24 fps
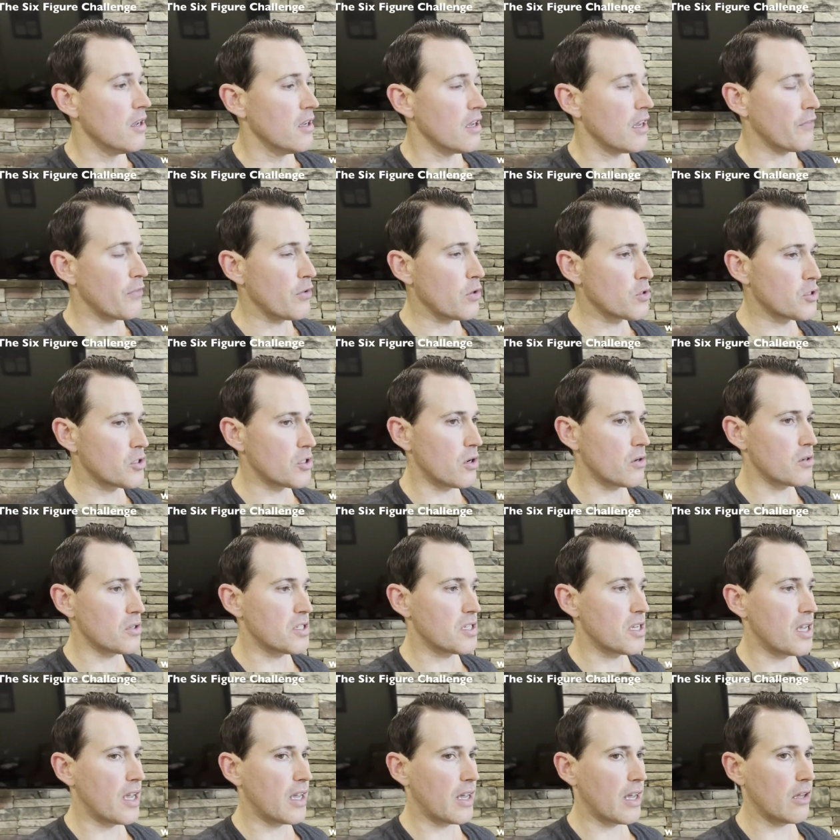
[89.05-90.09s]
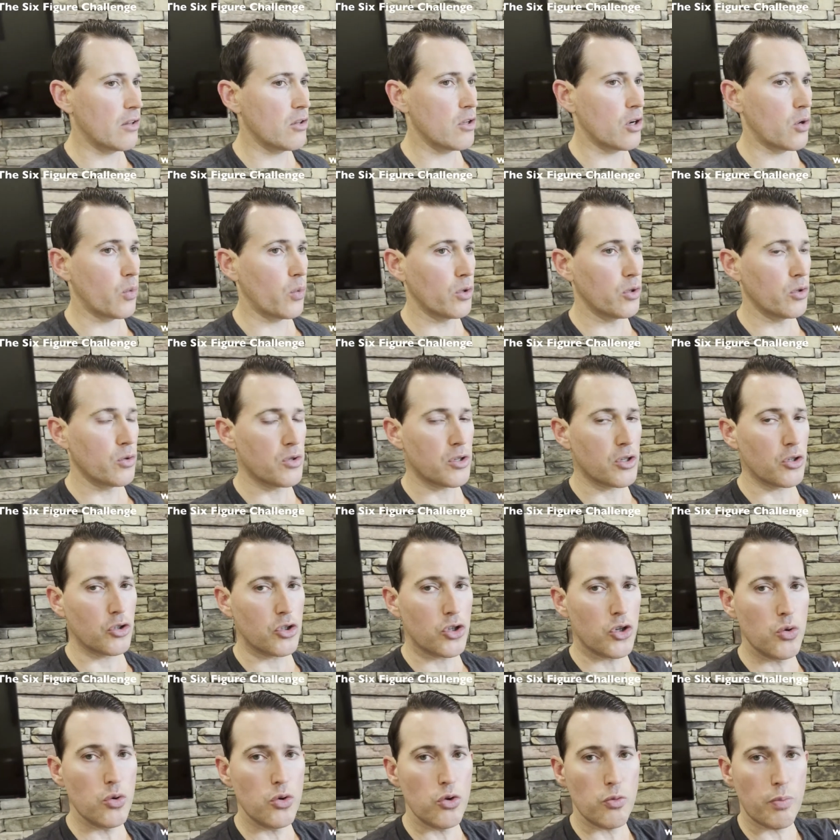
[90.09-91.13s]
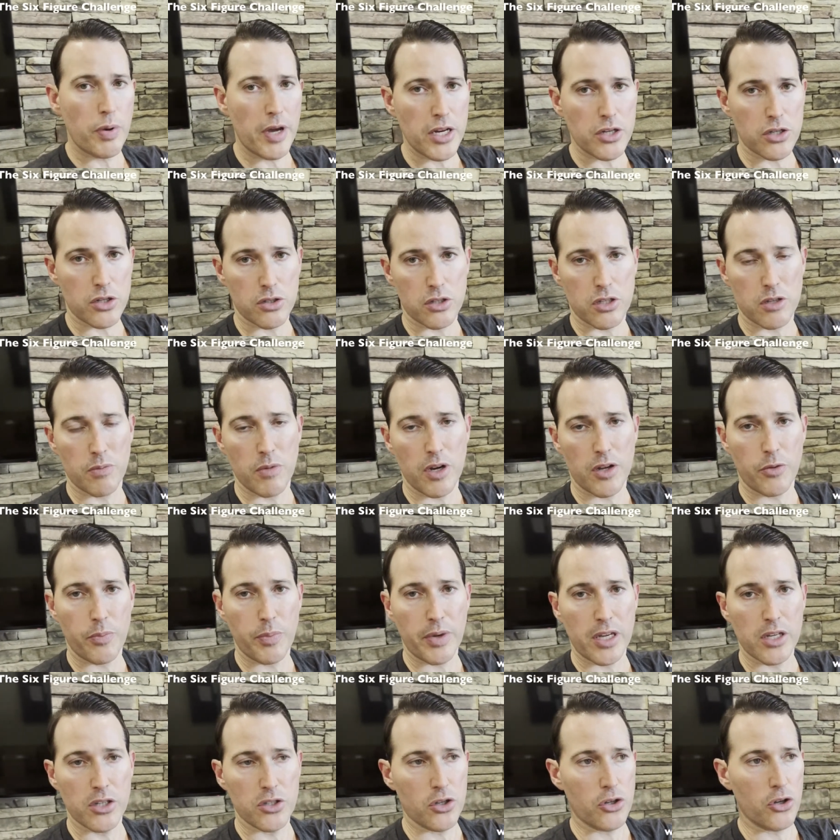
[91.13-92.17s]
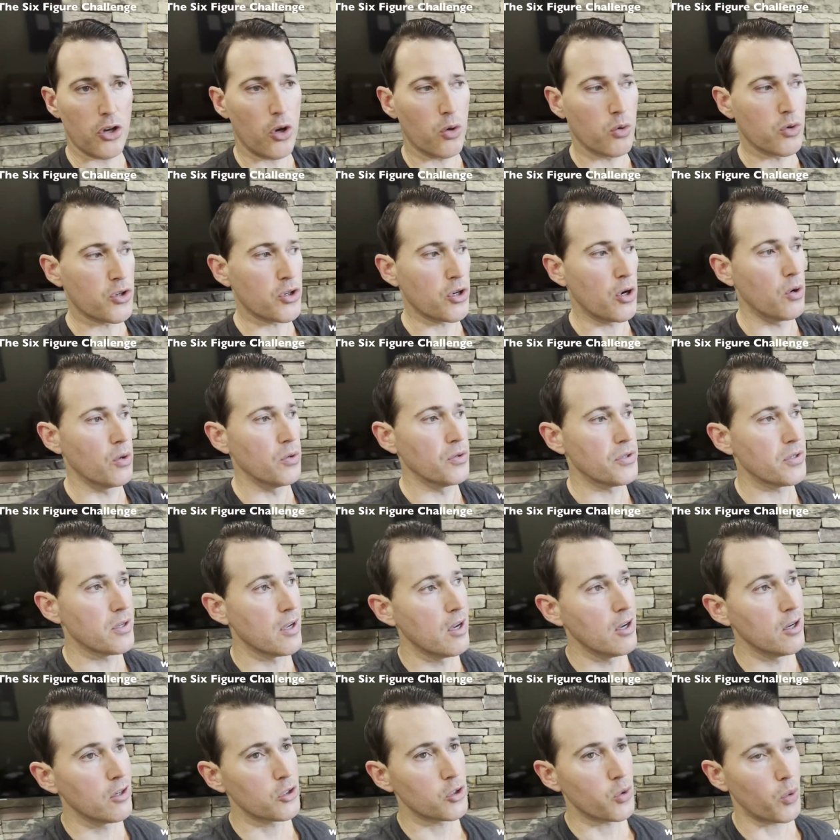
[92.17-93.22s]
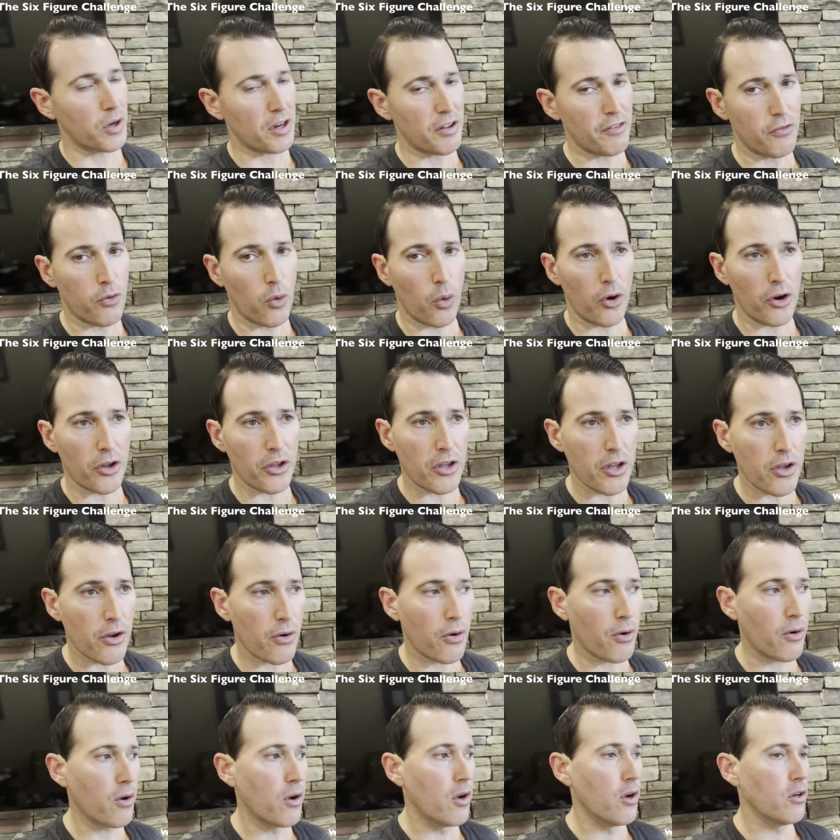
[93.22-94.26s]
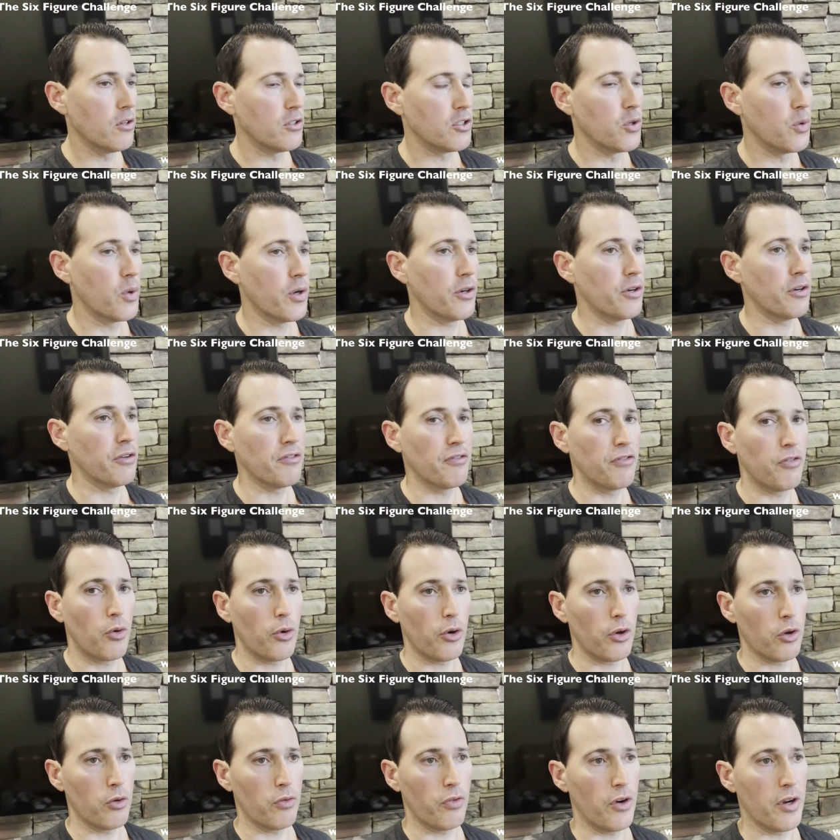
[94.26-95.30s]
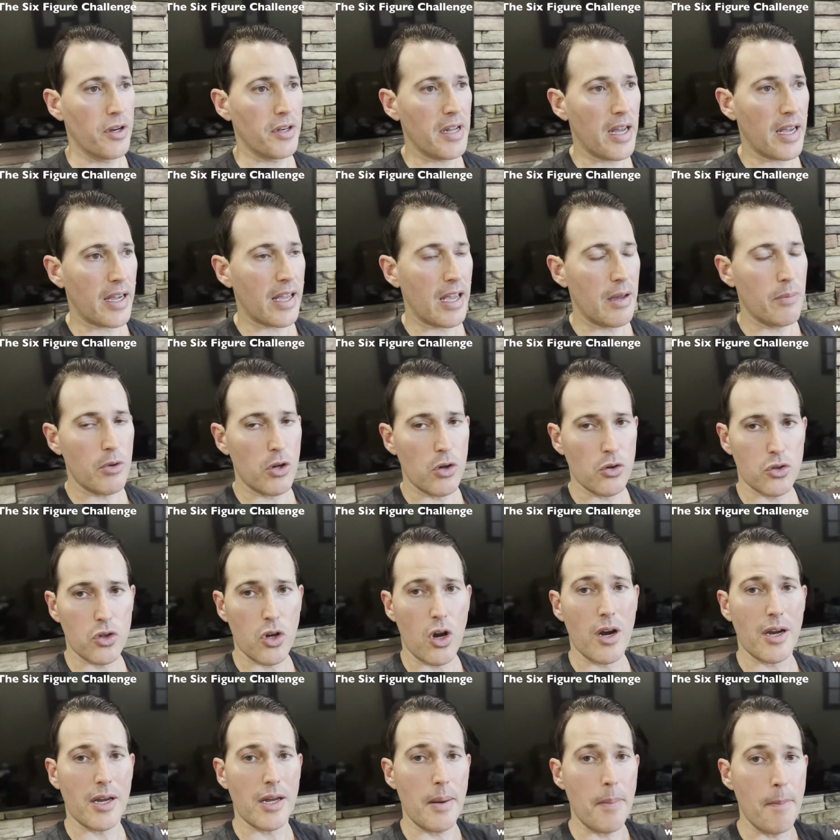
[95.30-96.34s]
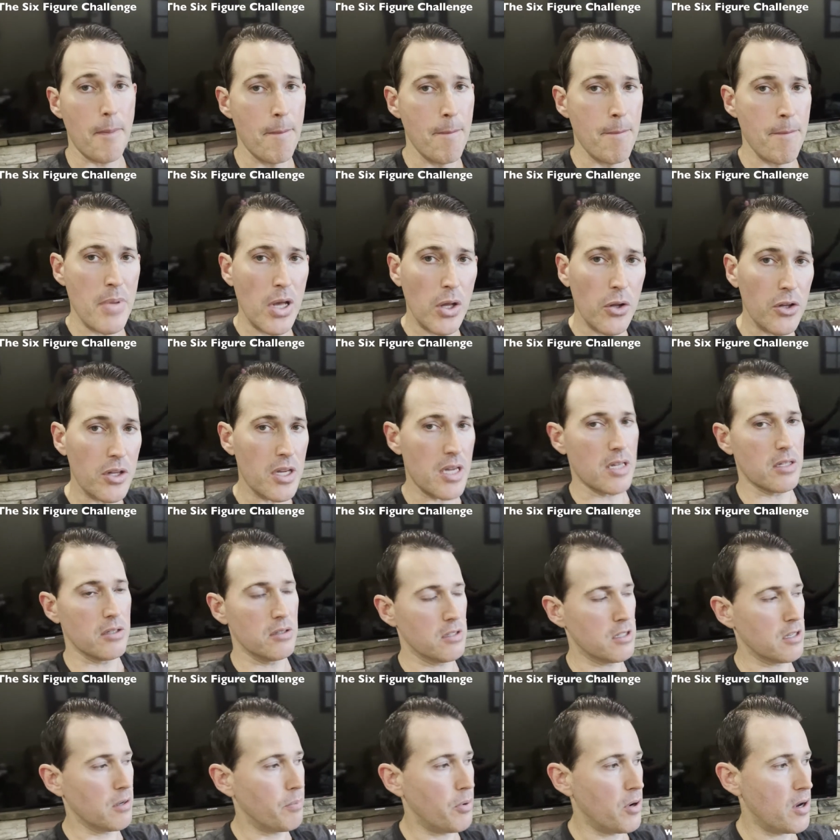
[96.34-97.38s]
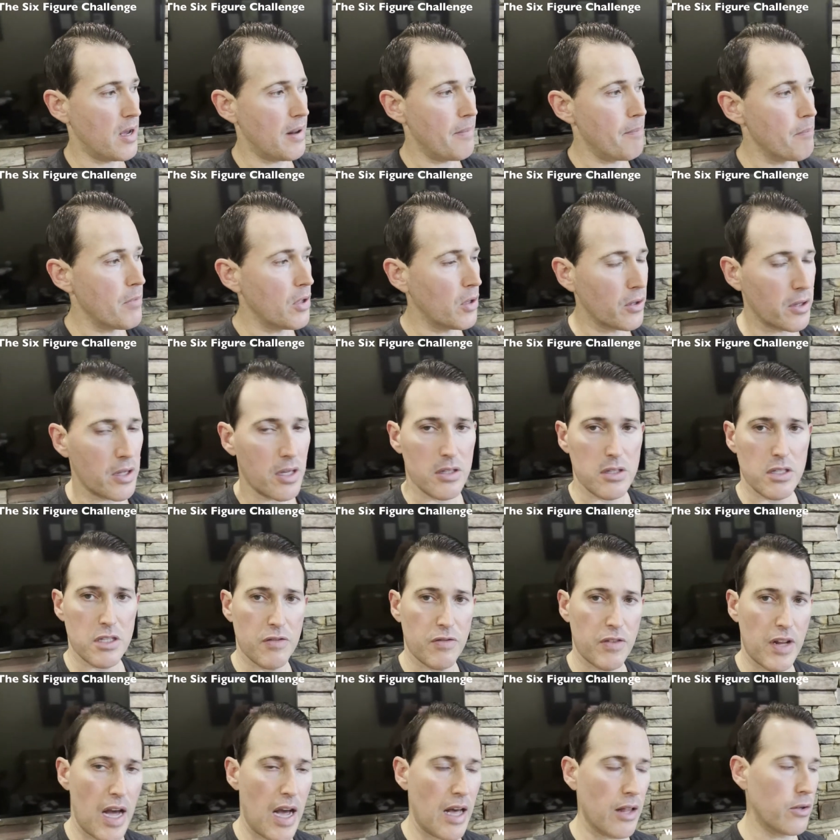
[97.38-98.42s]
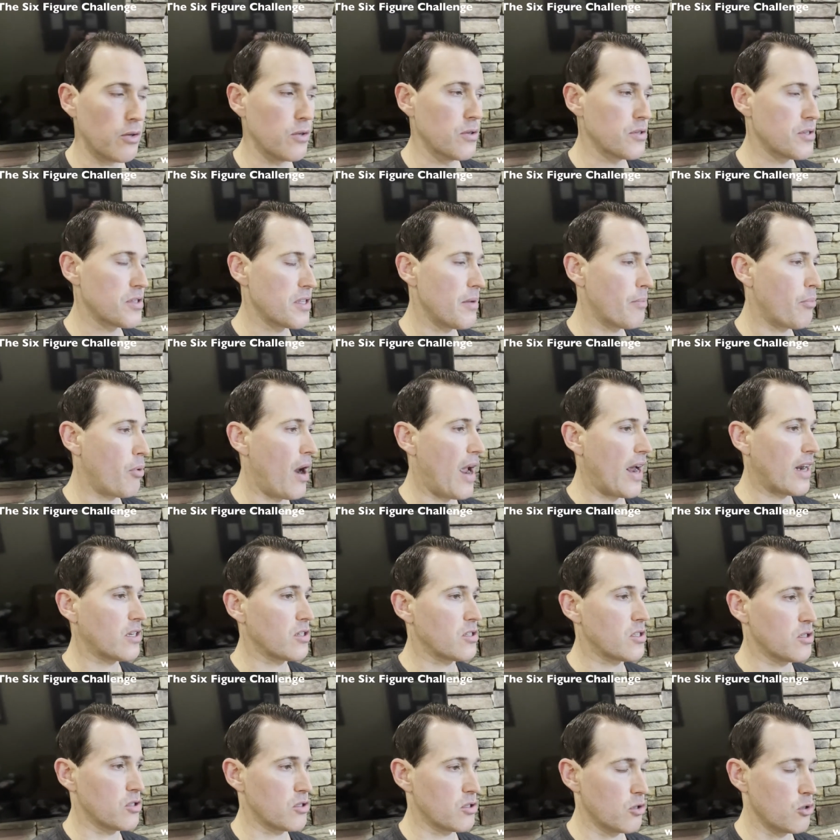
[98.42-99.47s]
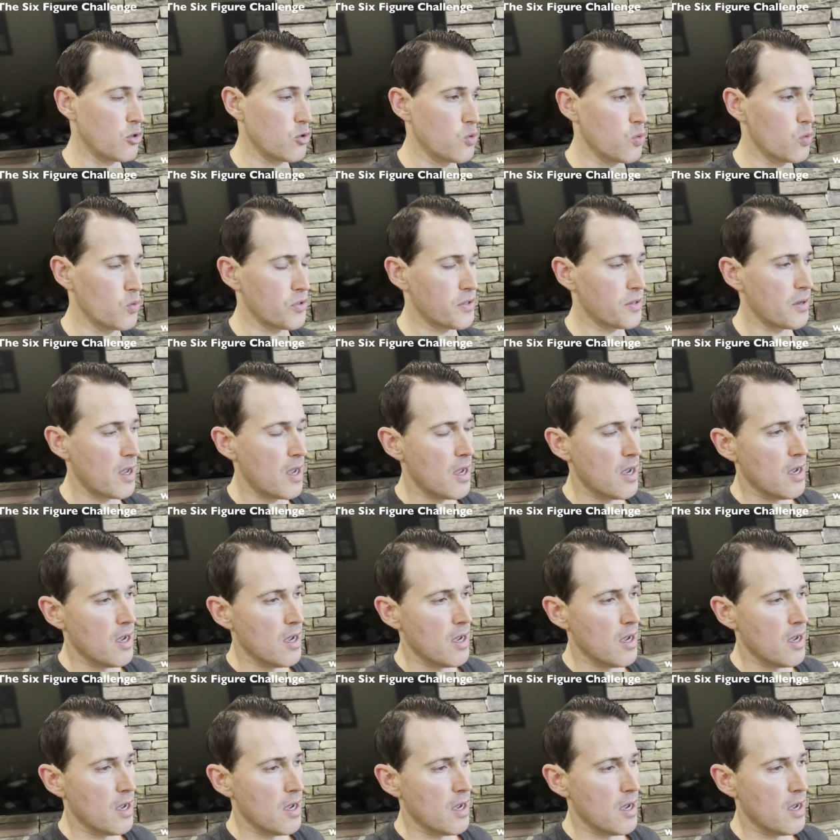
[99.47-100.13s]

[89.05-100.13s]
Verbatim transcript: If you start saying, hey, look, we're losing 2 new patients a month because of no-shows, 24 a year, 240 over a decade. I mean, you're talking millions upon millions of dollars that practices lose.